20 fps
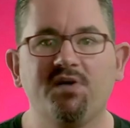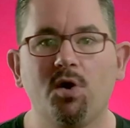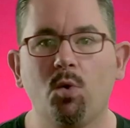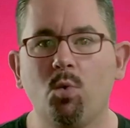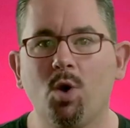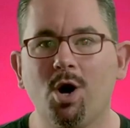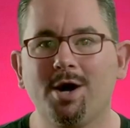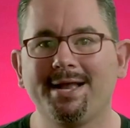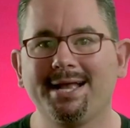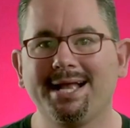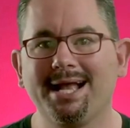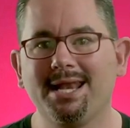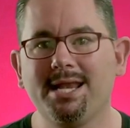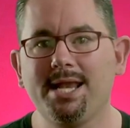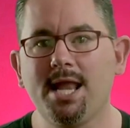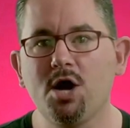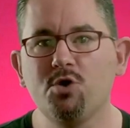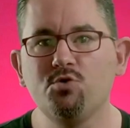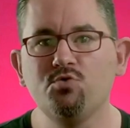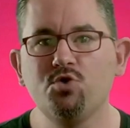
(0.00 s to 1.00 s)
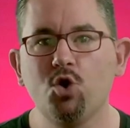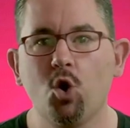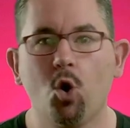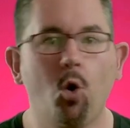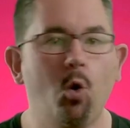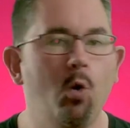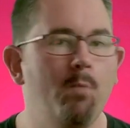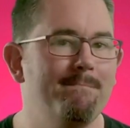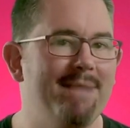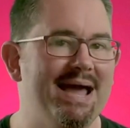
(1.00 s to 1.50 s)
working alone
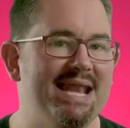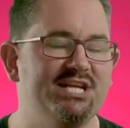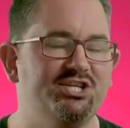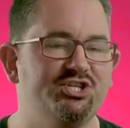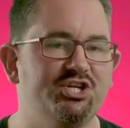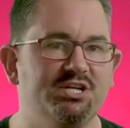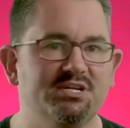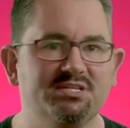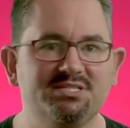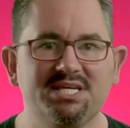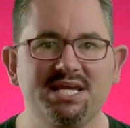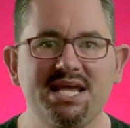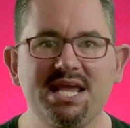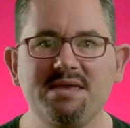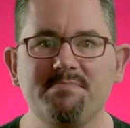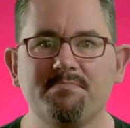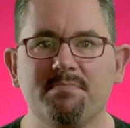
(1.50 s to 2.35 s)
or managing a team.